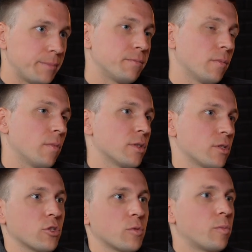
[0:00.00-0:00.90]
Yeah. This
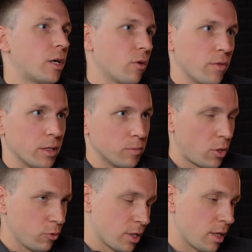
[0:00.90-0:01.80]
is just part of that
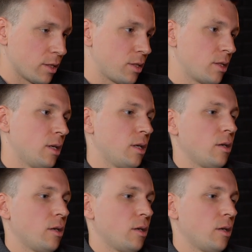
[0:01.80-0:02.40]
process